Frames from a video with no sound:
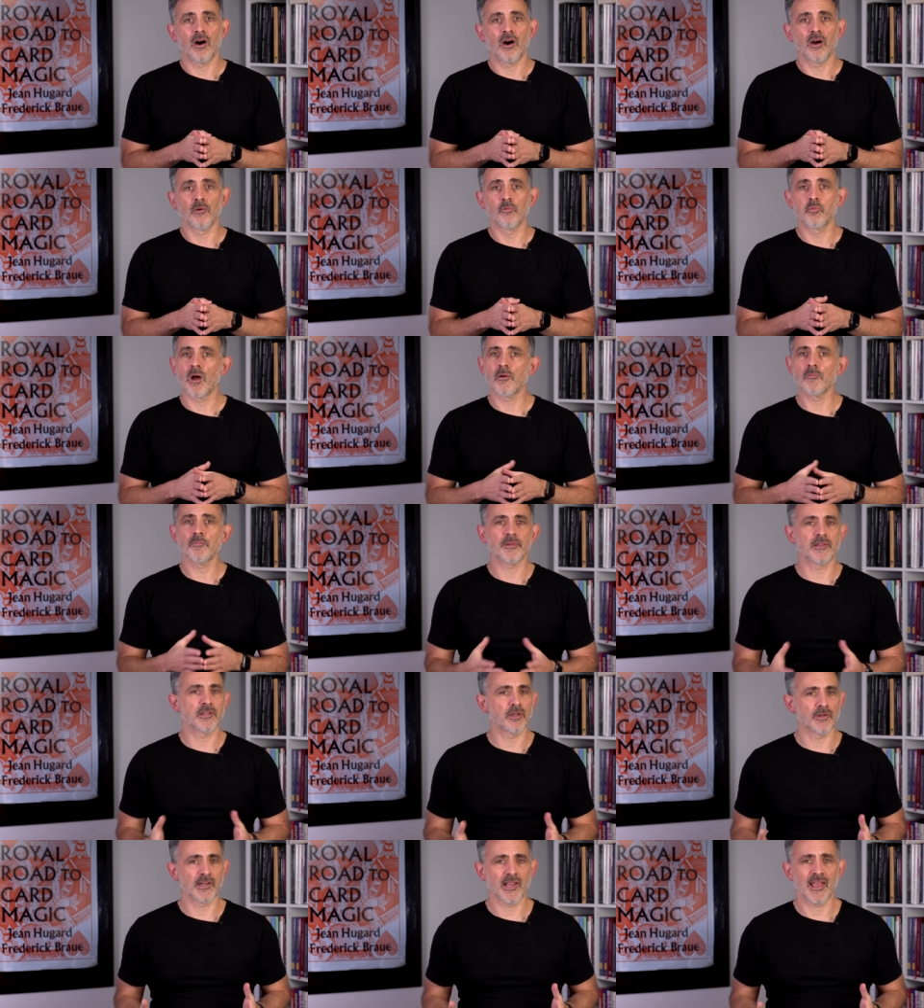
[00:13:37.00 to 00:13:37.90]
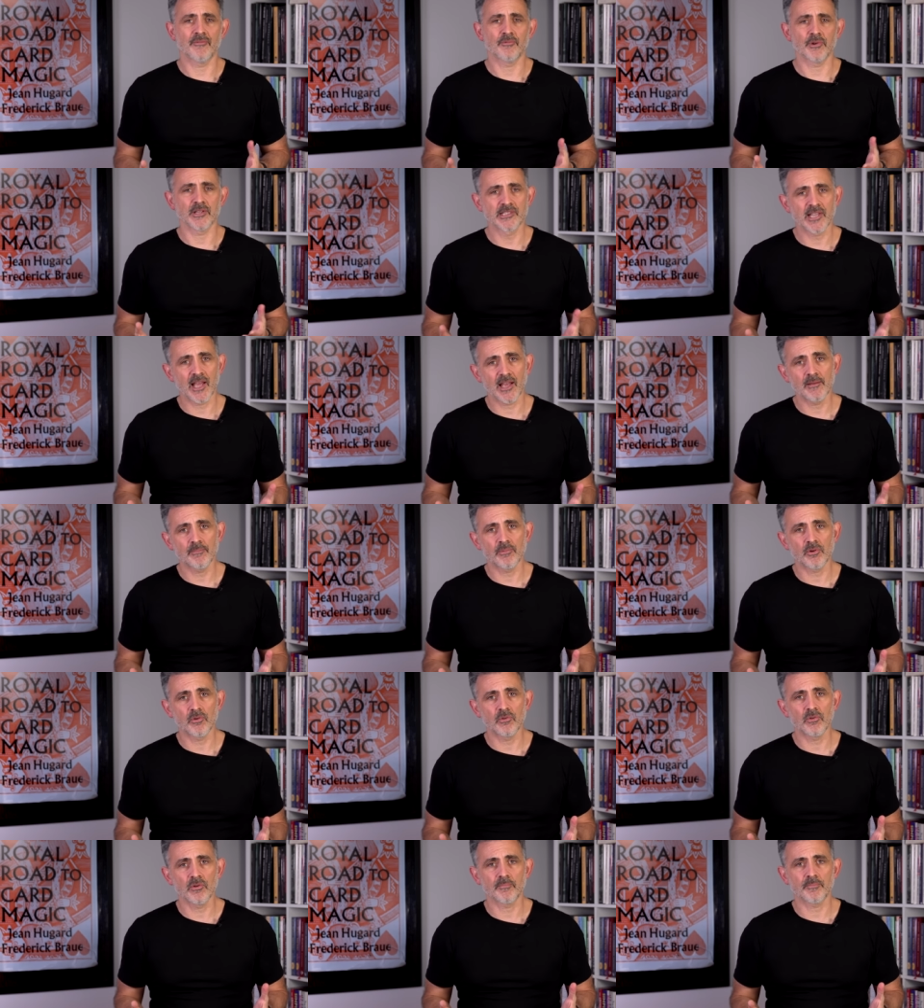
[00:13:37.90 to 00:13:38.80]
I won't be doing it every
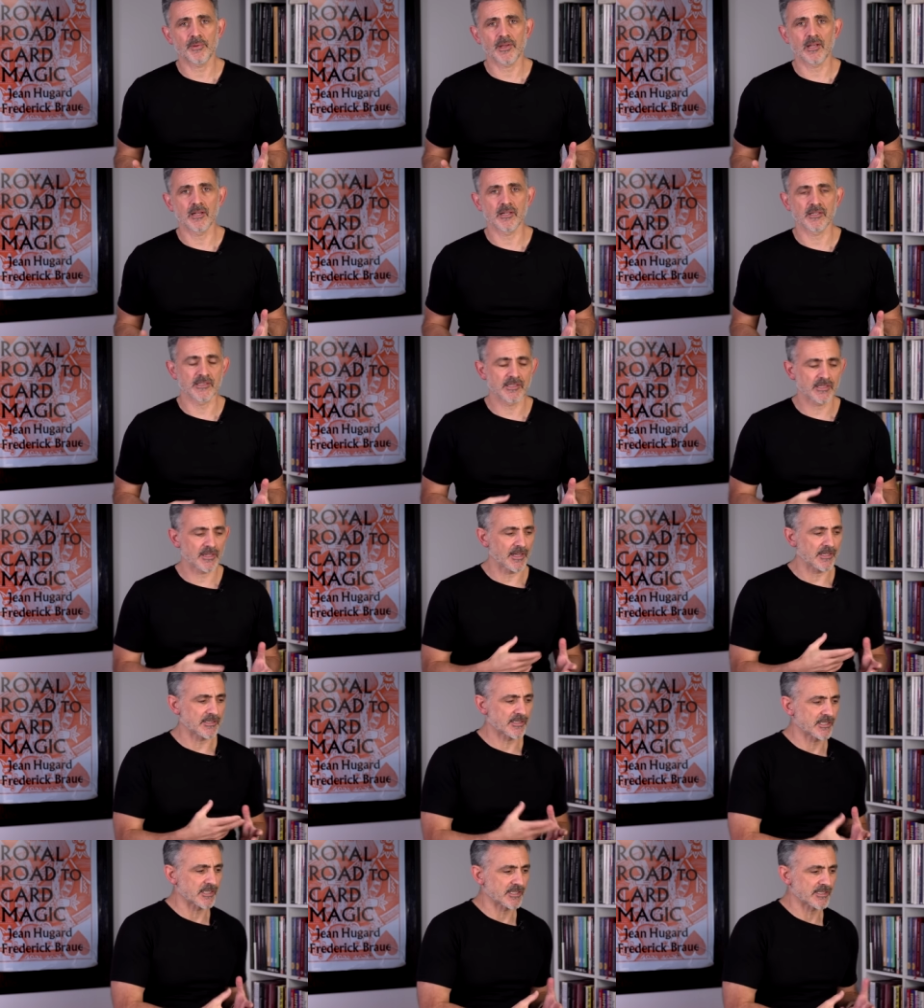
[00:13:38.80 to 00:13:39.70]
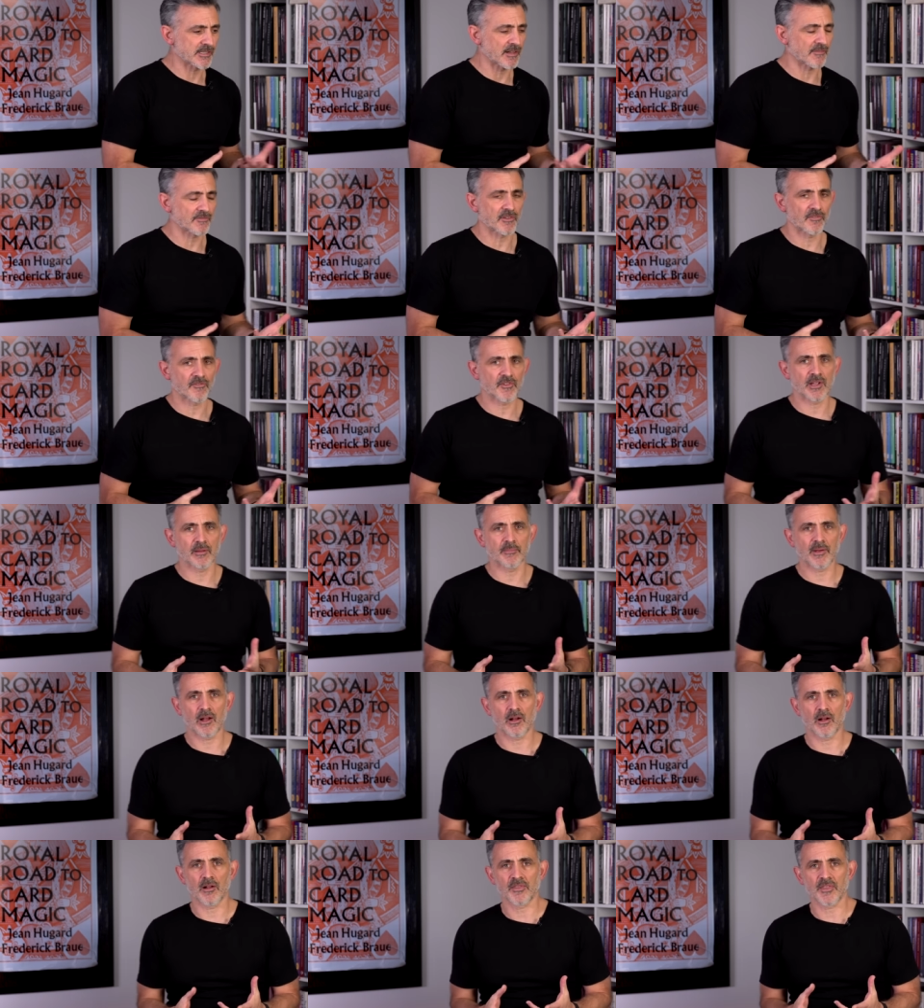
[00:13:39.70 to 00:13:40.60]
table because it's just stuff to think
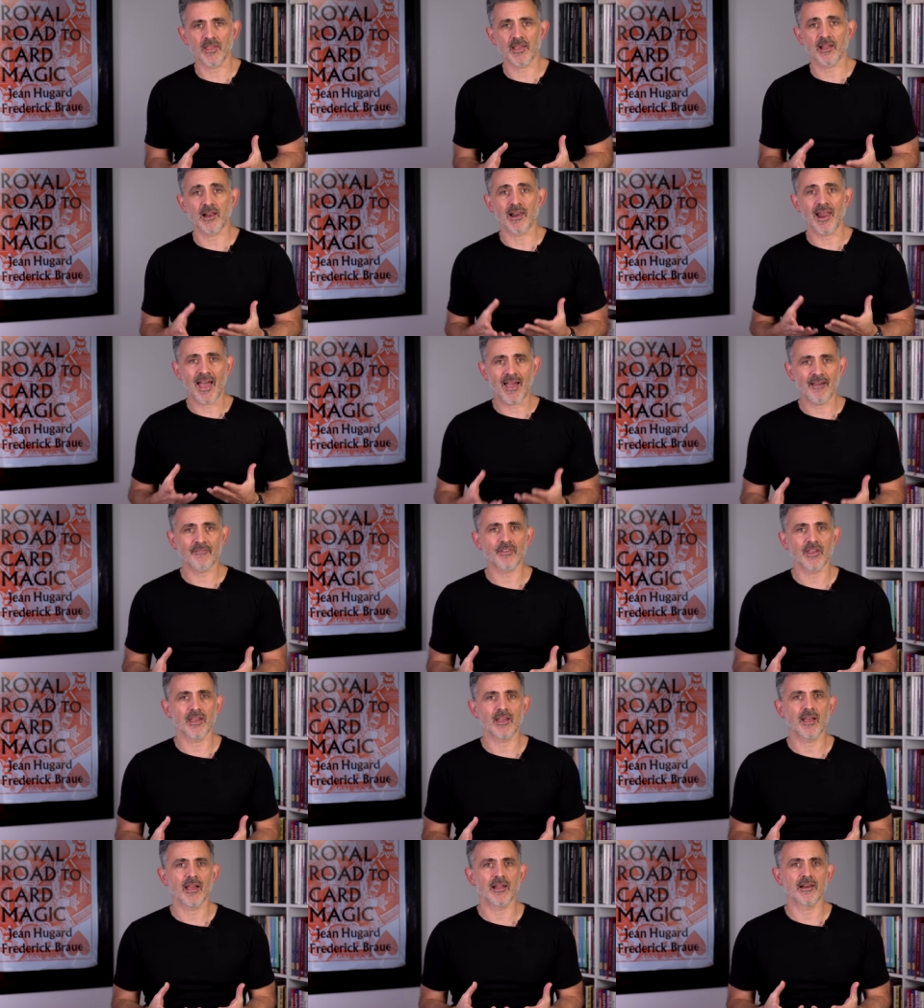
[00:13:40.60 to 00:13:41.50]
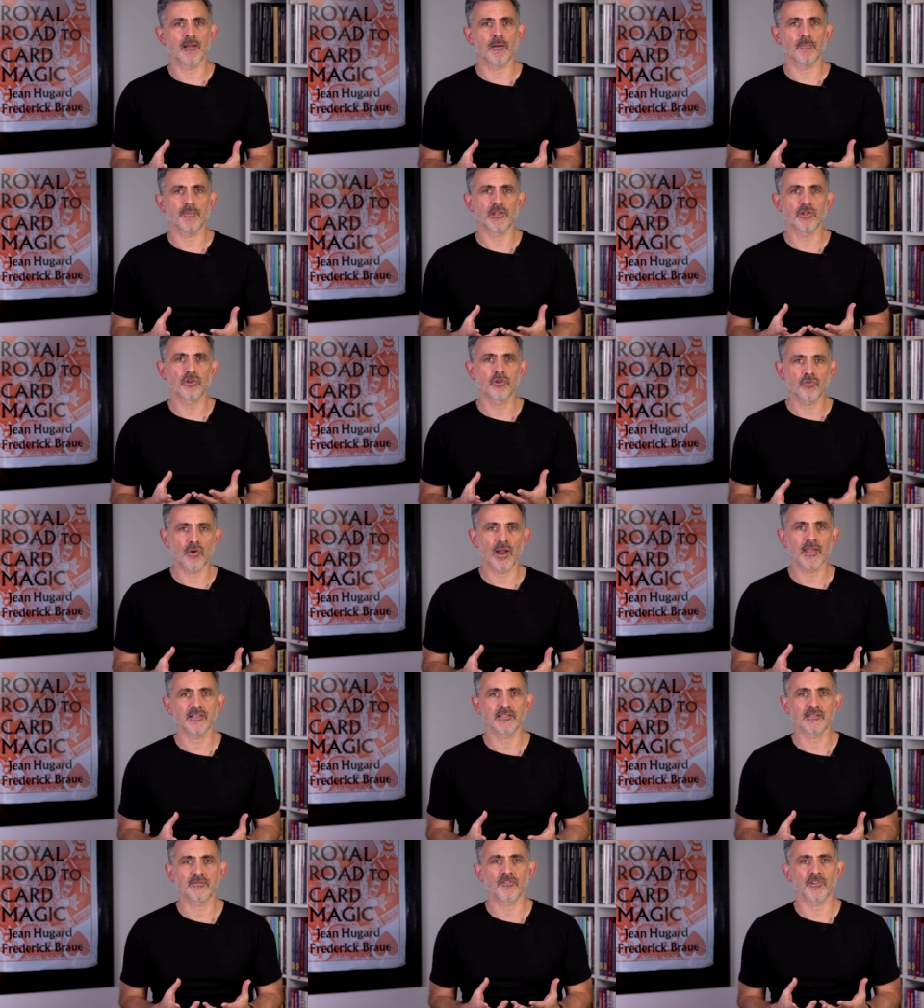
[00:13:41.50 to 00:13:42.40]
about. I think I'll have it and it'll be
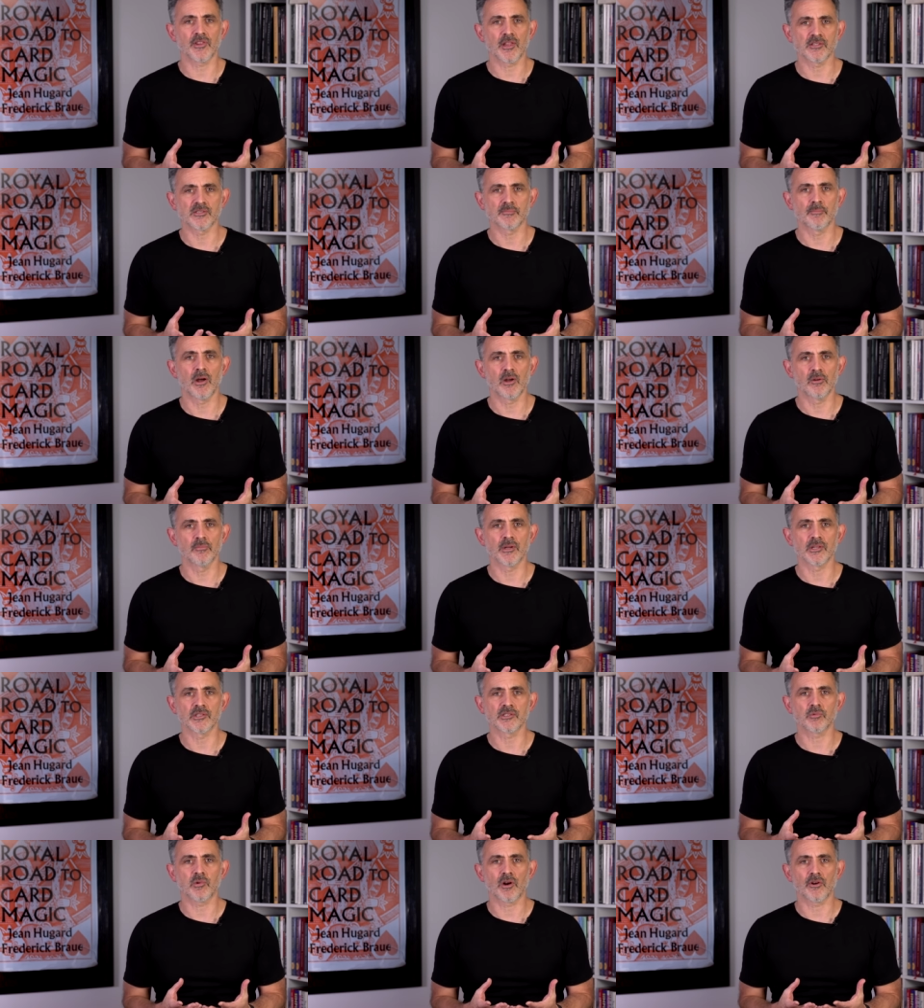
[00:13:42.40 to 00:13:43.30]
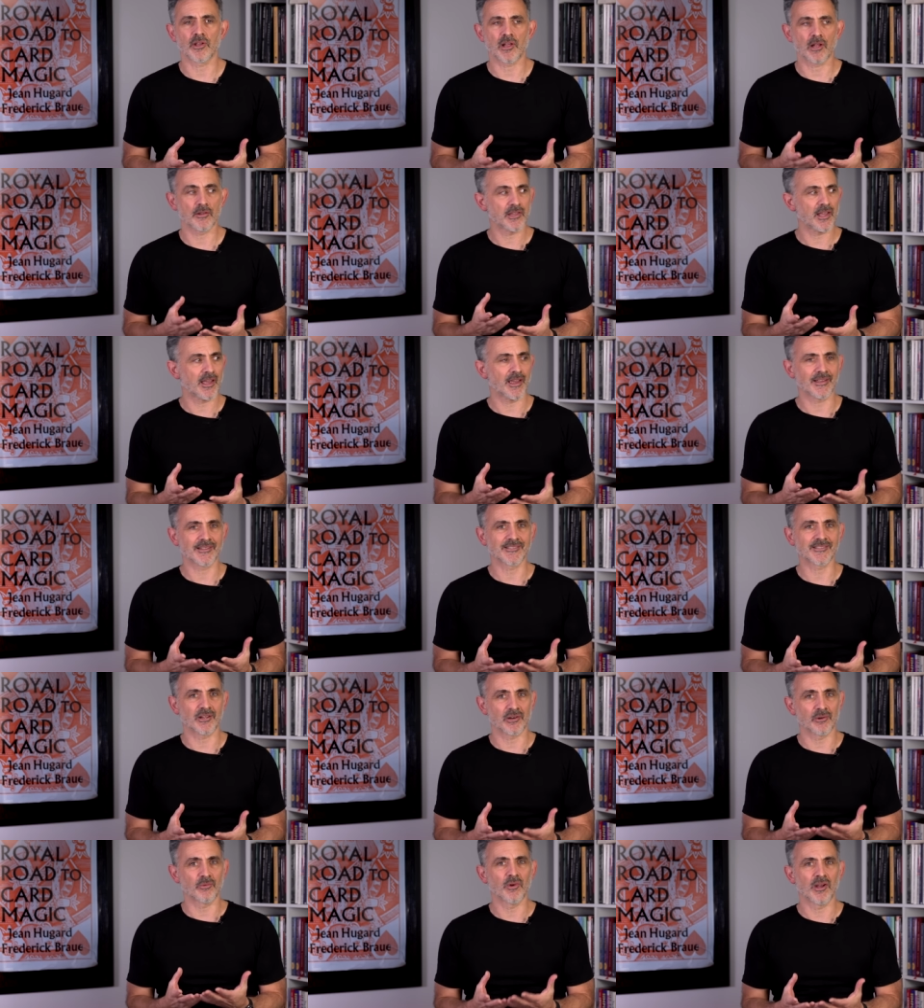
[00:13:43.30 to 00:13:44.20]
great for those moments where I go, yeah, it's
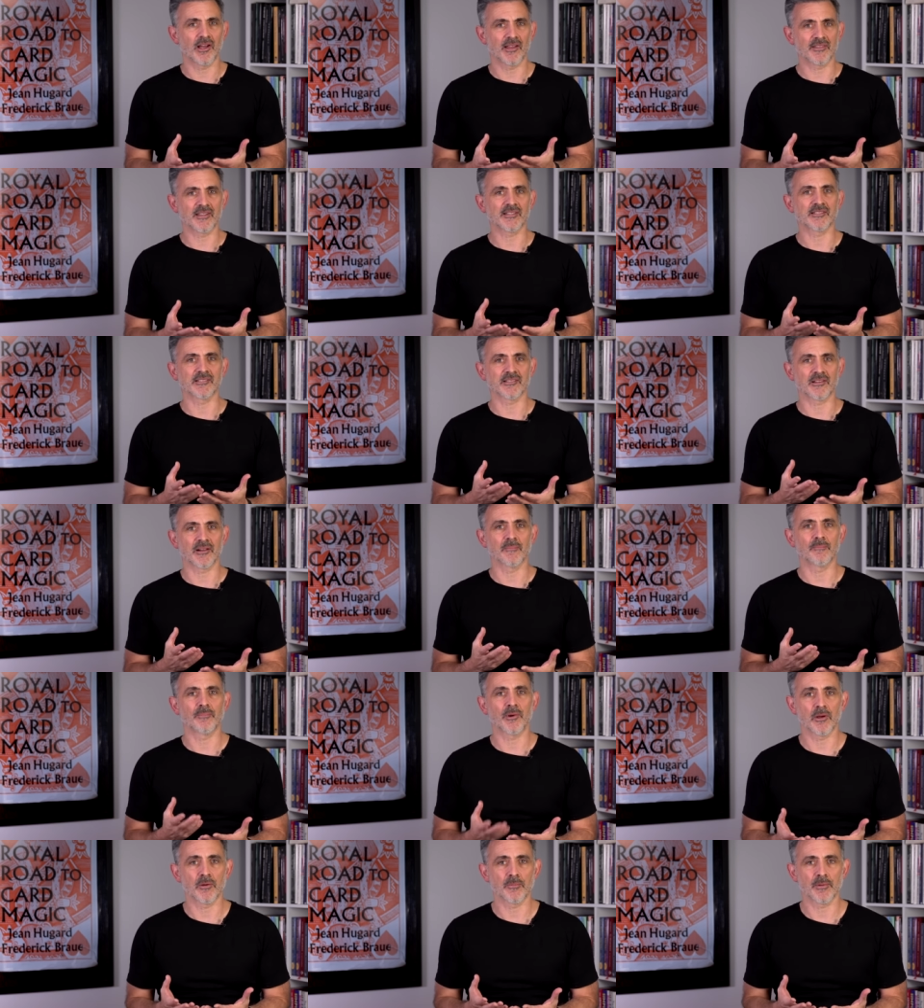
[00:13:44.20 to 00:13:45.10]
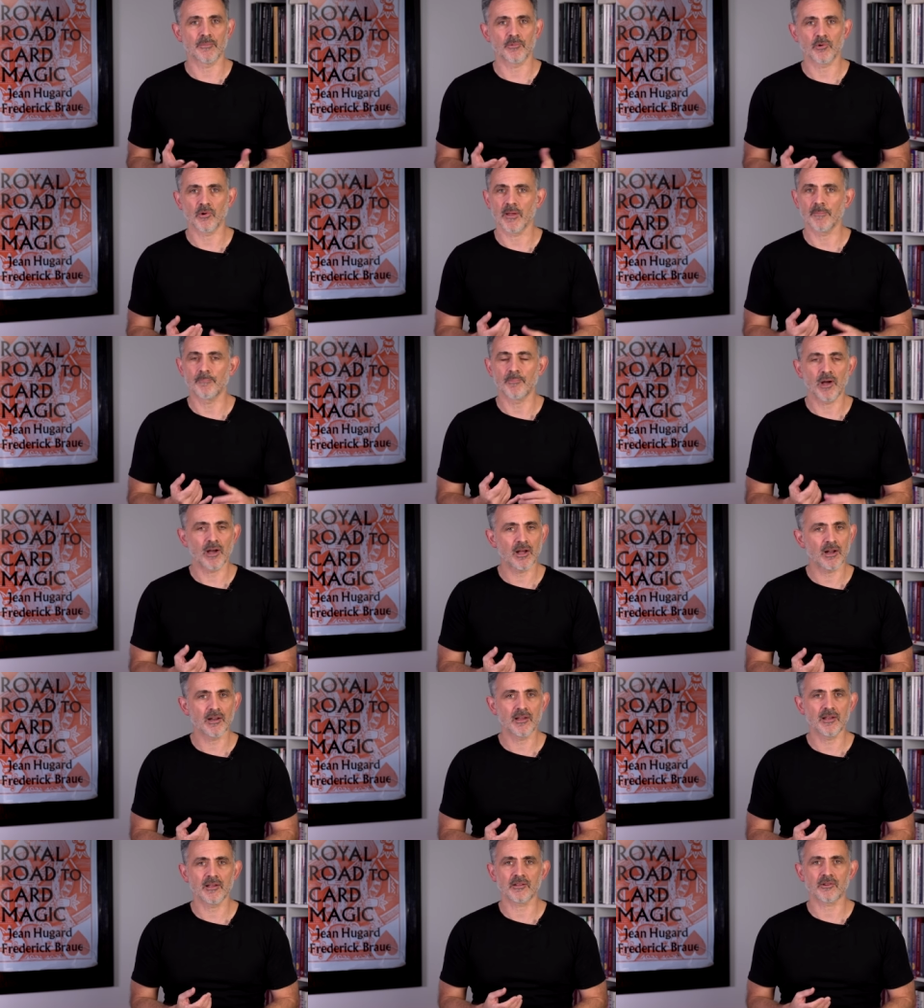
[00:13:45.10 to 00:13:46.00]
going to work. This is going to blow people away.
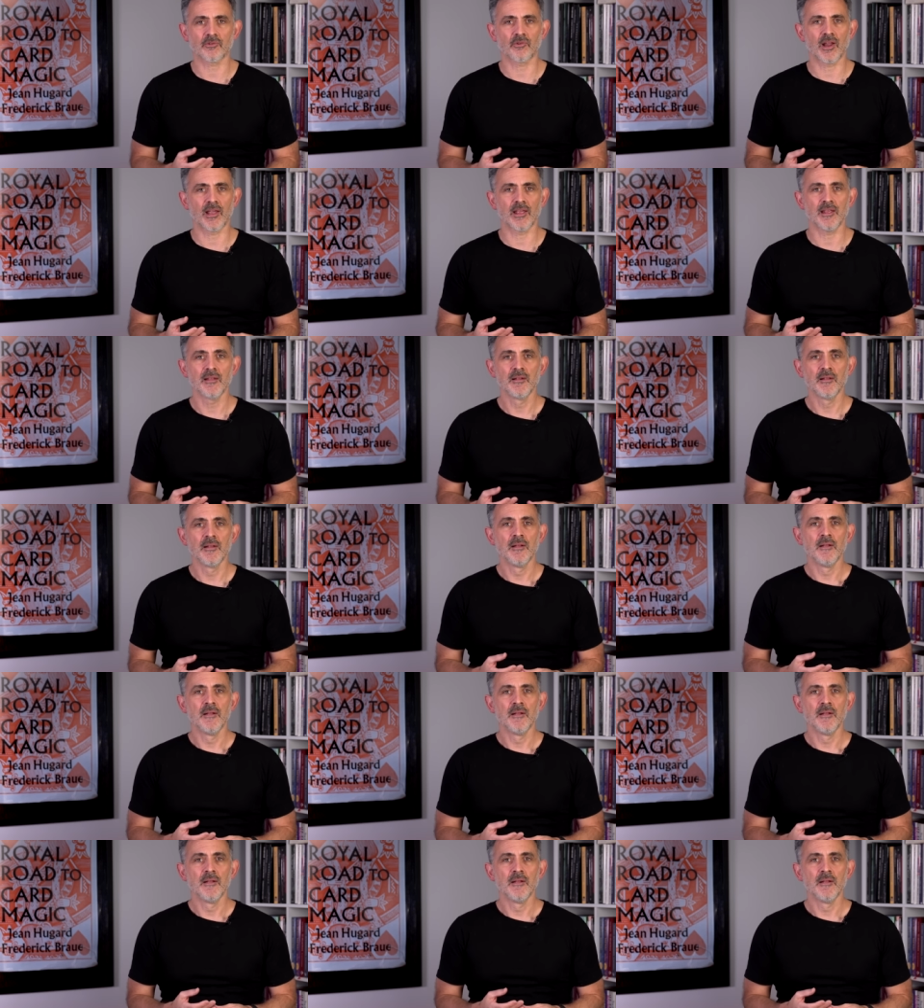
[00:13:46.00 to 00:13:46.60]
Parlor, great.